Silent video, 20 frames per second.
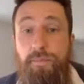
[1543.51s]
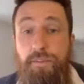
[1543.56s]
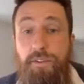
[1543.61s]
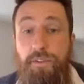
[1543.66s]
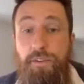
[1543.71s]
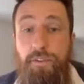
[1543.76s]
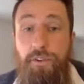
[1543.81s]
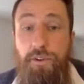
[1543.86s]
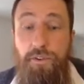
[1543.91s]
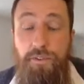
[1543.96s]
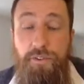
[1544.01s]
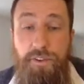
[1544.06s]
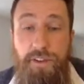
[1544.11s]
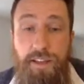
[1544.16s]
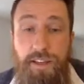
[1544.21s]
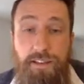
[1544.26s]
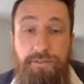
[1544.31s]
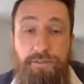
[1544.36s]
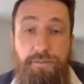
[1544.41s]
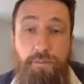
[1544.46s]
you don't
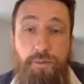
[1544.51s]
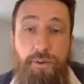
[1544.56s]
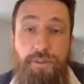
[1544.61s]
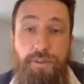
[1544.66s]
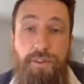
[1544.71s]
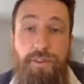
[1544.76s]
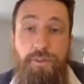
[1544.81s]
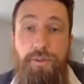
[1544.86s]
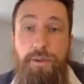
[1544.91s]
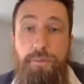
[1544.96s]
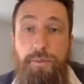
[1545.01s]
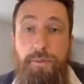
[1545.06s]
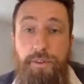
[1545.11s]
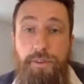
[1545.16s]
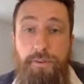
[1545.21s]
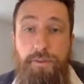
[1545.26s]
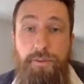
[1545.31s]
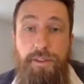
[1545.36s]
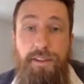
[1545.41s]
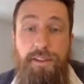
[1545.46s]
have more than
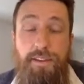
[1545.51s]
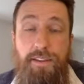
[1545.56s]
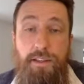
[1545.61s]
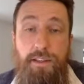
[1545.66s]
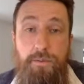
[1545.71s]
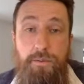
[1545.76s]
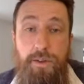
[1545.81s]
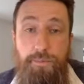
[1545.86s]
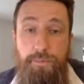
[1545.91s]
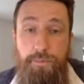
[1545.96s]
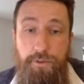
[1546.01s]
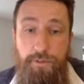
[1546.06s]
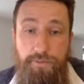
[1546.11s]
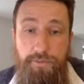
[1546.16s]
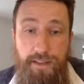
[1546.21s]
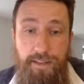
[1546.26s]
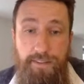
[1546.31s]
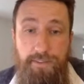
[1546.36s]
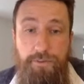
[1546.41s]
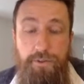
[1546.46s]
3.3 kilowatt per
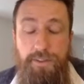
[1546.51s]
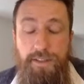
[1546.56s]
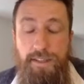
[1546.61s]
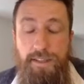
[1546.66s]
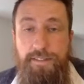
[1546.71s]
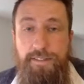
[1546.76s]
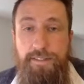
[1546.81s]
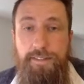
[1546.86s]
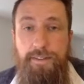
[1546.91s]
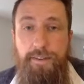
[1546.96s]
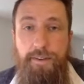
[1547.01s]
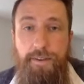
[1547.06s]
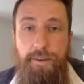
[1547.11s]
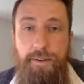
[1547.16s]
phase connected.